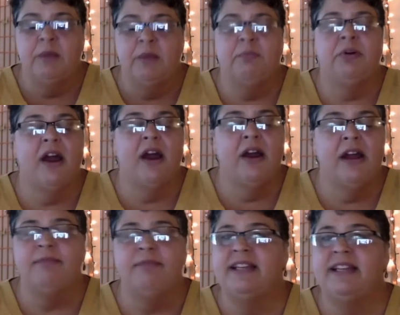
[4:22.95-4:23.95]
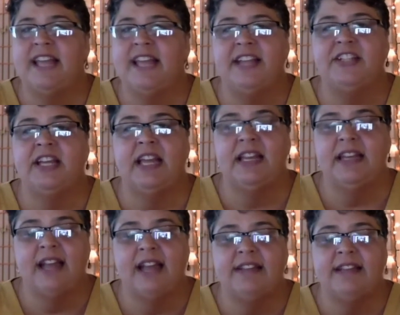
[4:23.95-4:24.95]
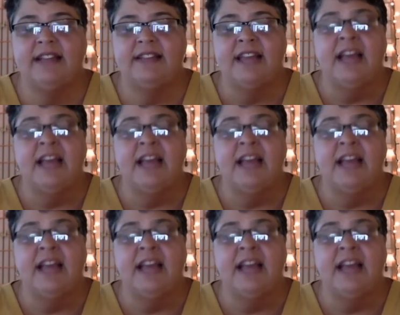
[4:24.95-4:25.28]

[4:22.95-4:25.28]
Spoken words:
Prayer and meditation connects us